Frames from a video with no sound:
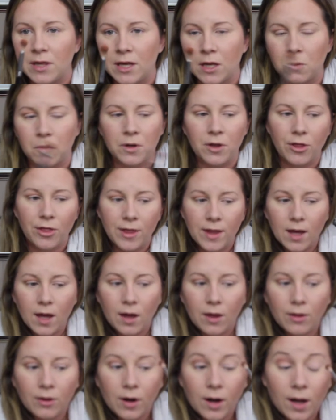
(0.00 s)
thing with the
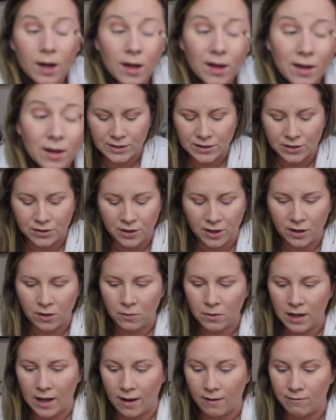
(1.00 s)
other eye. So now that
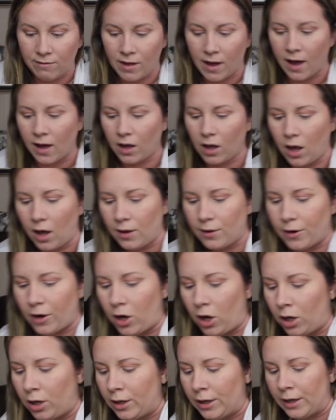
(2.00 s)
we have that color
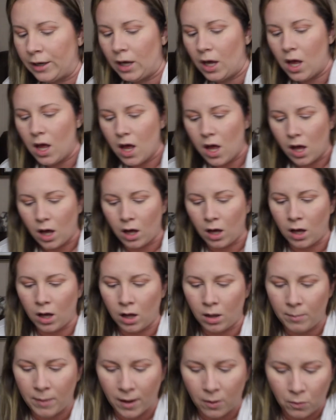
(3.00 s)
on,
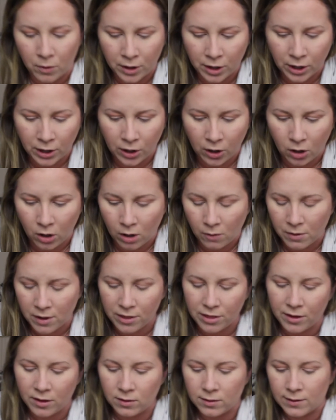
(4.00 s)
I want to go in
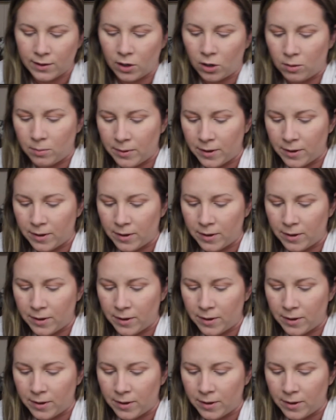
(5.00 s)
with a little